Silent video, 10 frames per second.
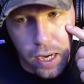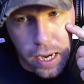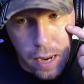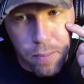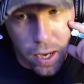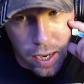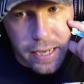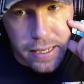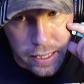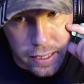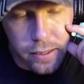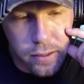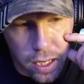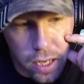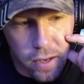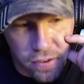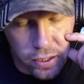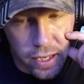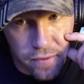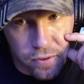I, I bought Idea uh,
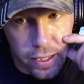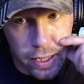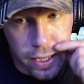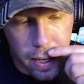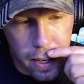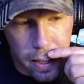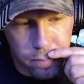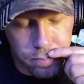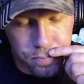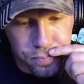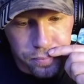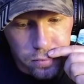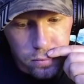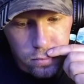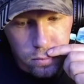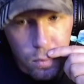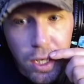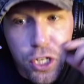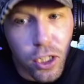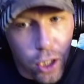fairly heavily. Um,
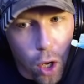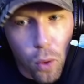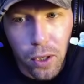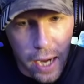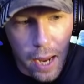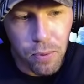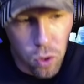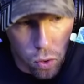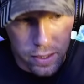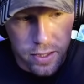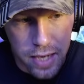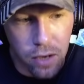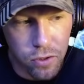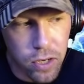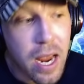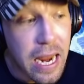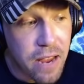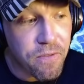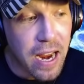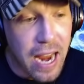just lower cap coins. Now,
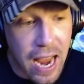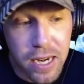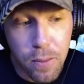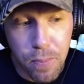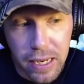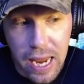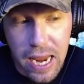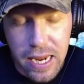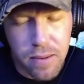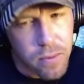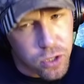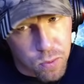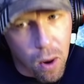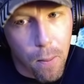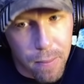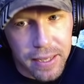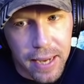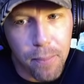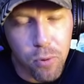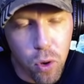if I had to pick a small mid
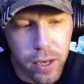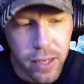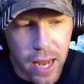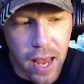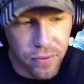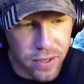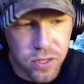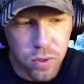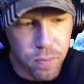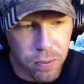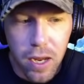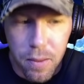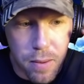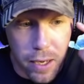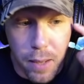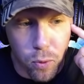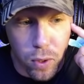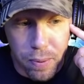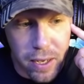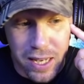cap coin, yeah, this would probably be my number
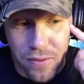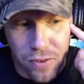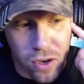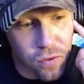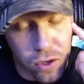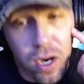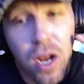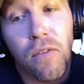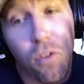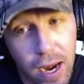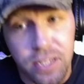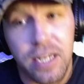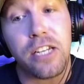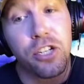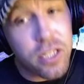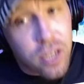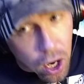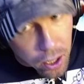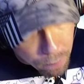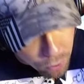one pick, even over Verasity, just
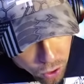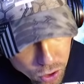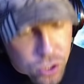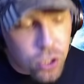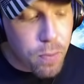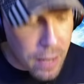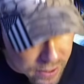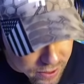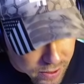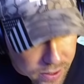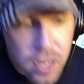on a personal basis.